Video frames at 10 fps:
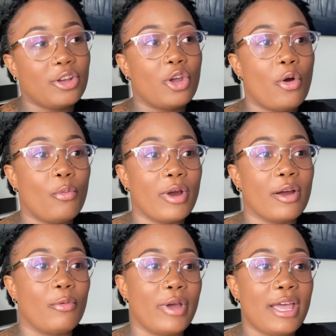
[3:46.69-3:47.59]
Don't wear
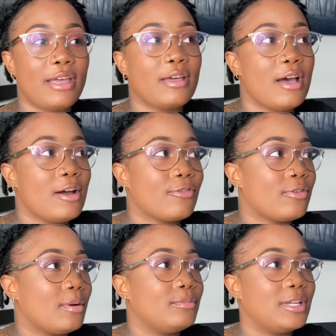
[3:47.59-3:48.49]
a wig
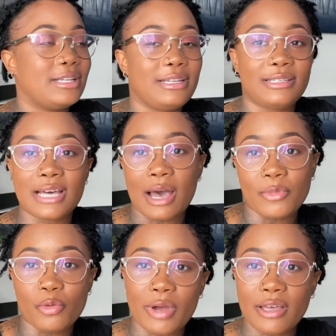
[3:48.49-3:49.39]
from the time
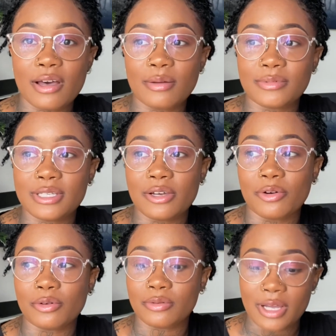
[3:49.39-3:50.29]
you wake up
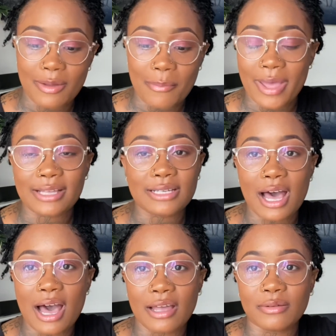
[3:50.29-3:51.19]
till
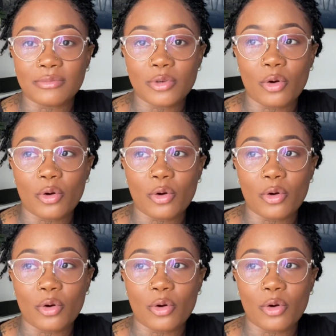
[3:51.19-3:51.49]
bedtime.